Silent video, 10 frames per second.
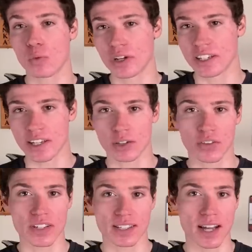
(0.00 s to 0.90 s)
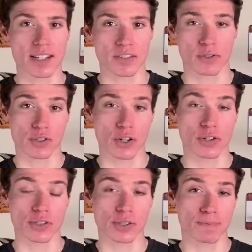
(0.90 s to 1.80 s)
would yield these kinds of
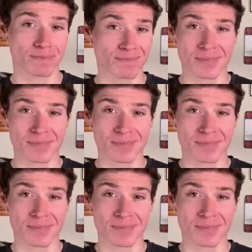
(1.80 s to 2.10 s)
results?